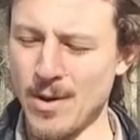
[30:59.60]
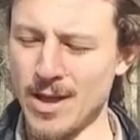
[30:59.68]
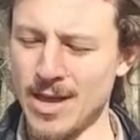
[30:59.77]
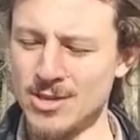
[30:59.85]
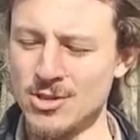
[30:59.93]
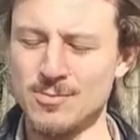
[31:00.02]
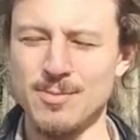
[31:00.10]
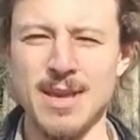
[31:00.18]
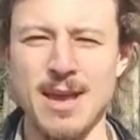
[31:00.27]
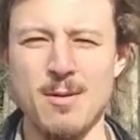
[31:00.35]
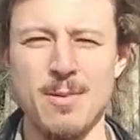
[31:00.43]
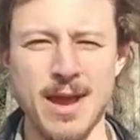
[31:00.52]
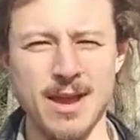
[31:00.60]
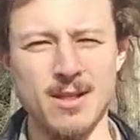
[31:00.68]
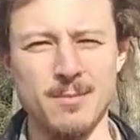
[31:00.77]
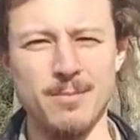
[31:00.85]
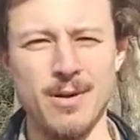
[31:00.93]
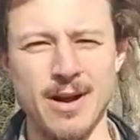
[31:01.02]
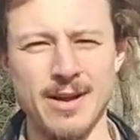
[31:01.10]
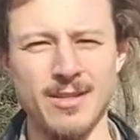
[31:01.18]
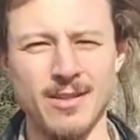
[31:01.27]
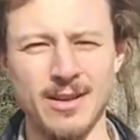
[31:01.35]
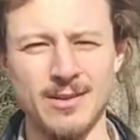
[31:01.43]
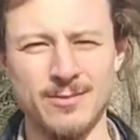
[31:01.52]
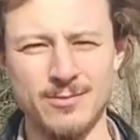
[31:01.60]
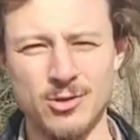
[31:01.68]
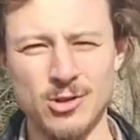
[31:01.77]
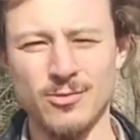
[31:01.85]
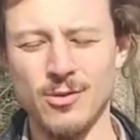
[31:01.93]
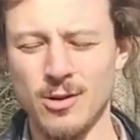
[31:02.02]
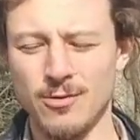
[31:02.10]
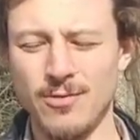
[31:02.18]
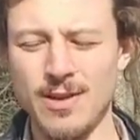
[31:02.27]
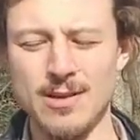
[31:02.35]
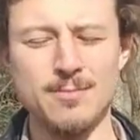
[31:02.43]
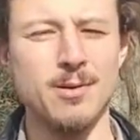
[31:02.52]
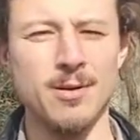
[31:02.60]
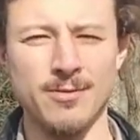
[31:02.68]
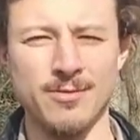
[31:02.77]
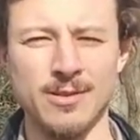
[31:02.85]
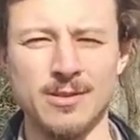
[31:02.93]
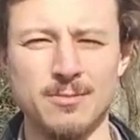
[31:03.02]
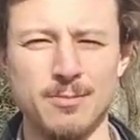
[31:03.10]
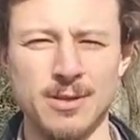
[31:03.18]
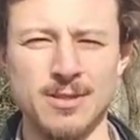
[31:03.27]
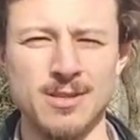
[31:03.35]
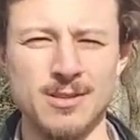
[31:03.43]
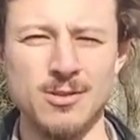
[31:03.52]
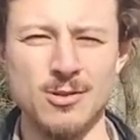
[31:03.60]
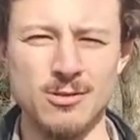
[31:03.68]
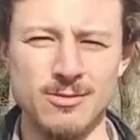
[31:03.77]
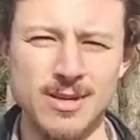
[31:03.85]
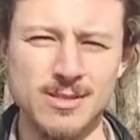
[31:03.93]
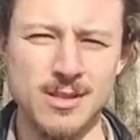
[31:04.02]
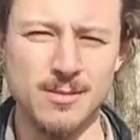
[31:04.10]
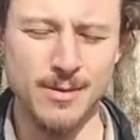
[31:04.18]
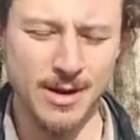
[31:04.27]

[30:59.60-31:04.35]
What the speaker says: But it just became a pain in the butt. Like just for your feet, perfect. But to do the rest of the